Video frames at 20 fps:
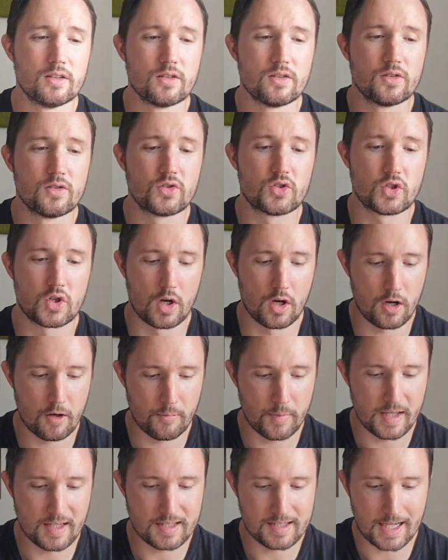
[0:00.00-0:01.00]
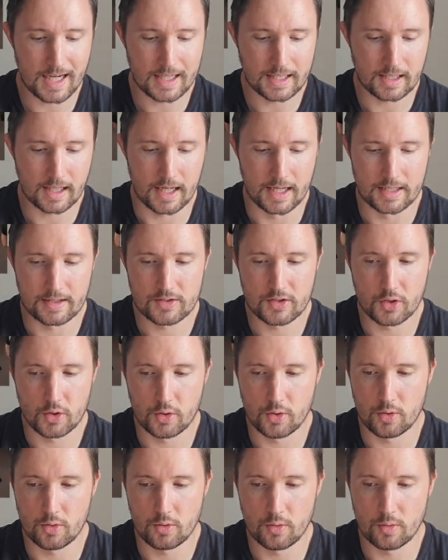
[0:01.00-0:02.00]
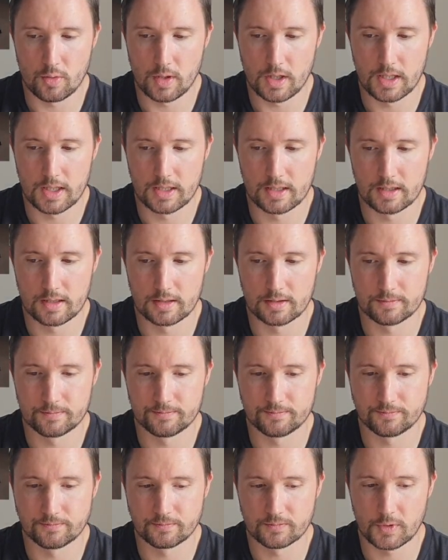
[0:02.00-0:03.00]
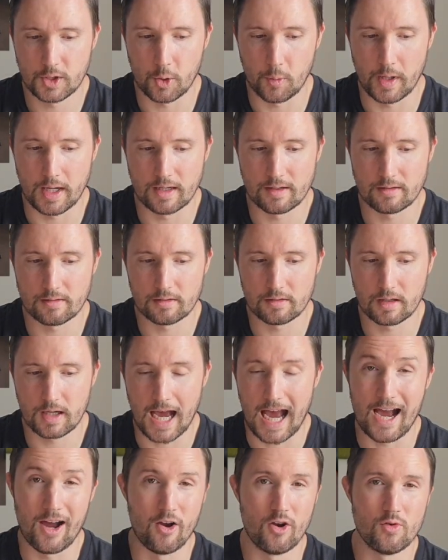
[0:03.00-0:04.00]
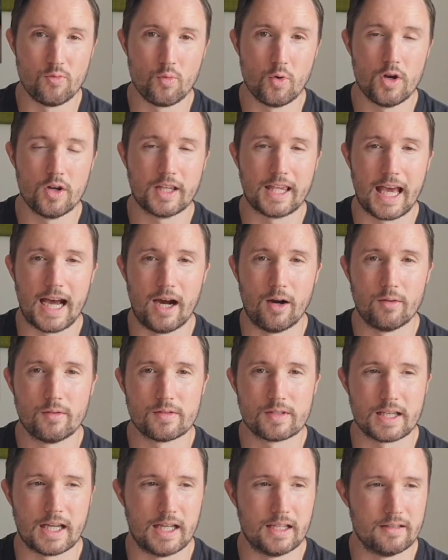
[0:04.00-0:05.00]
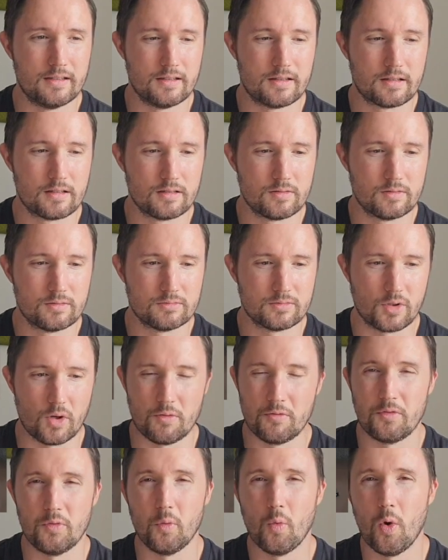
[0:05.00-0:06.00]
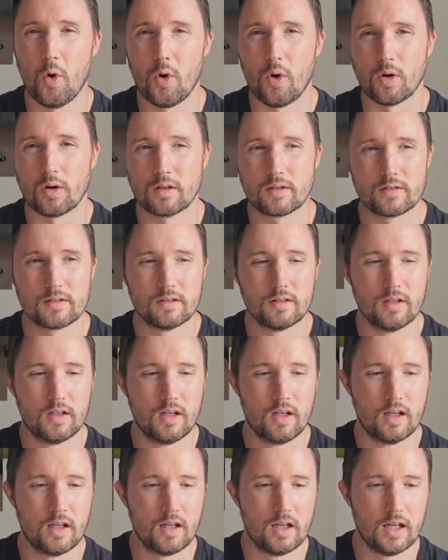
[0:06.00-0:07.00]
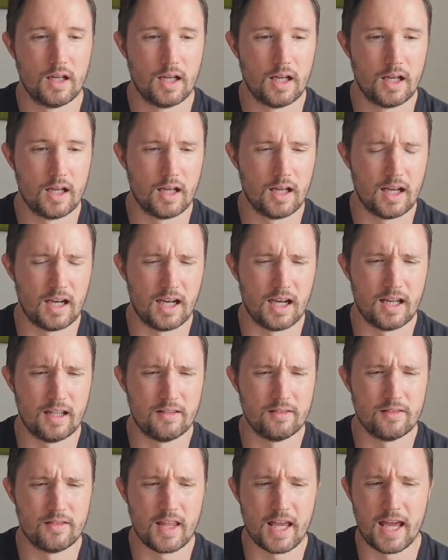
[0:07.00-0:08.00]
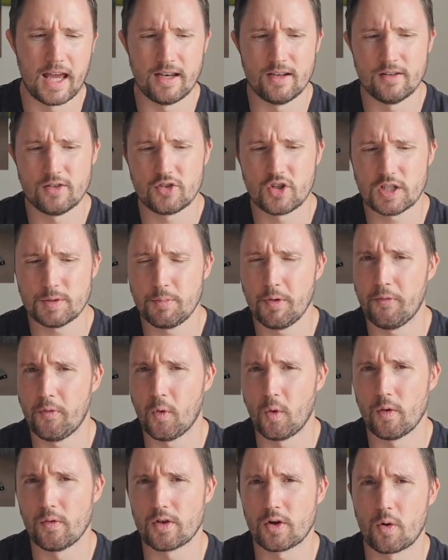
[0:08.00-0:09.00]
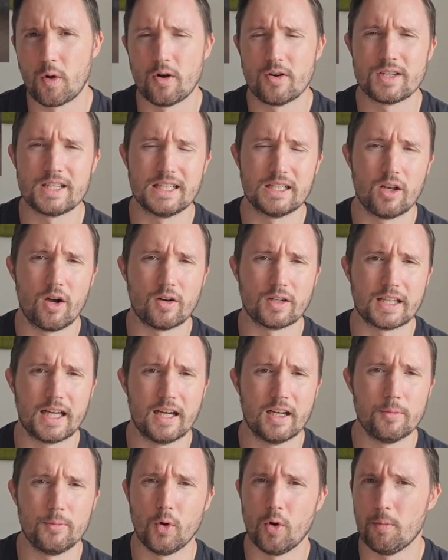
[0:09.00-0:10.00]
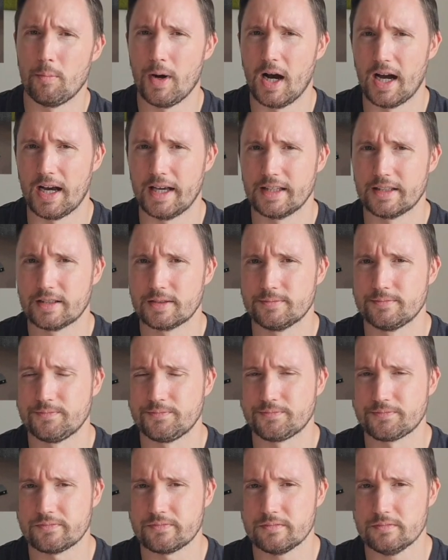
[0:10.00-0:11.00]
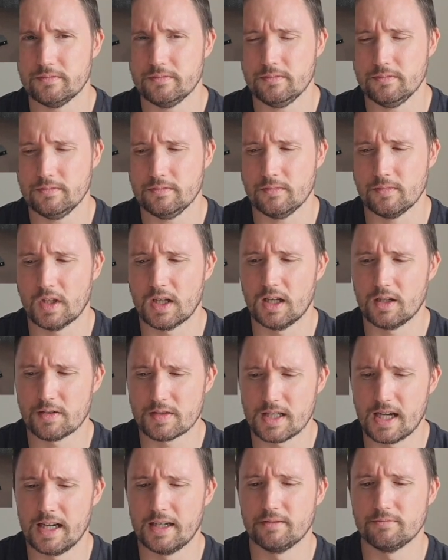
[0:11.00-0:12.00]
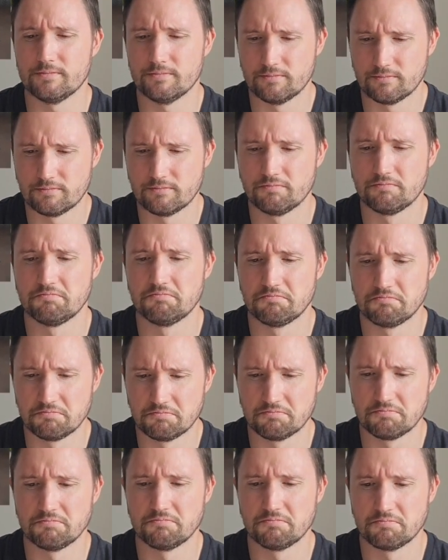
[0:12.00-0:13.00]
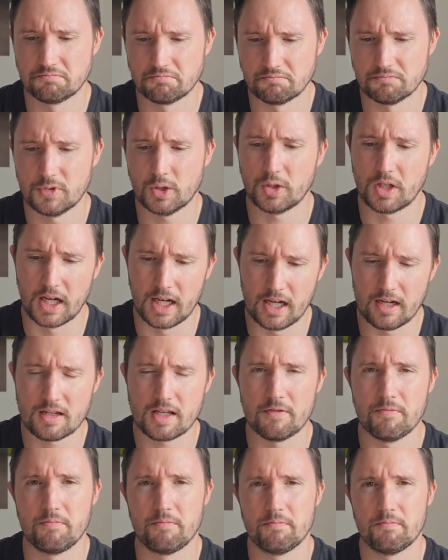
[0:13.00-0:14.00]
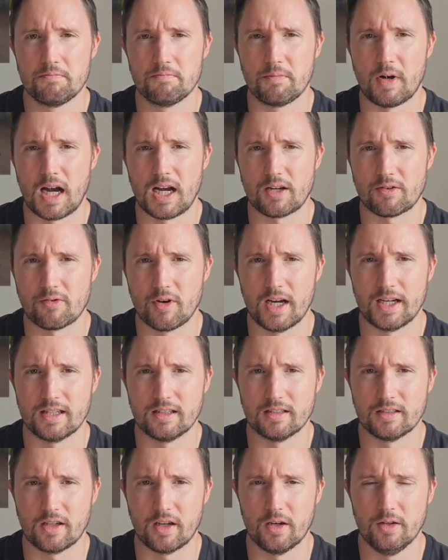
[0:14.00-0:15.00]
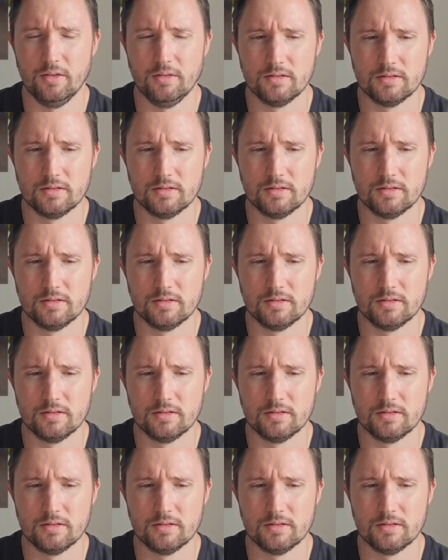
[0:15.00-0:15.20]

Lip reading: So I've been sidelined to doing at-home workouts and going for walks. And then just before the quarantine lockdown, I bought a bike. And I was like, okay, I'll give bike riding a go.